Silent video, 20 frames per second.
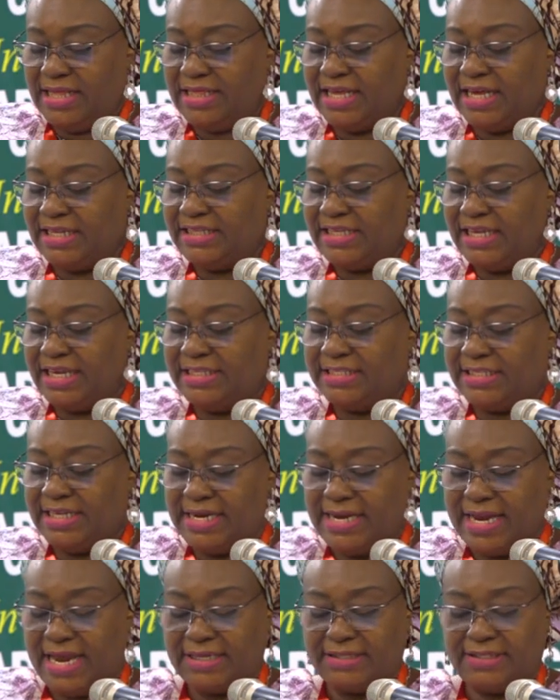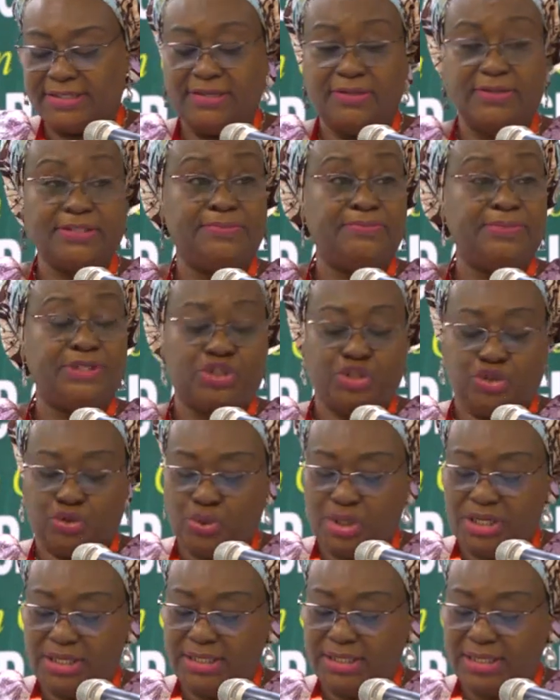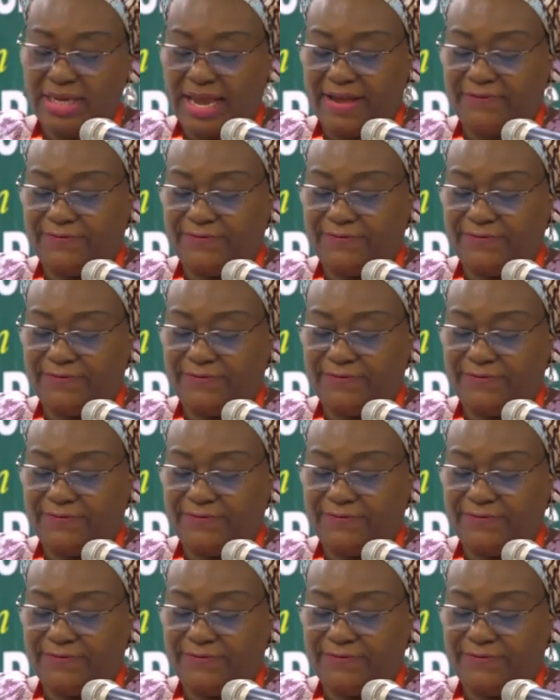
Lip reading: that there is a nexus between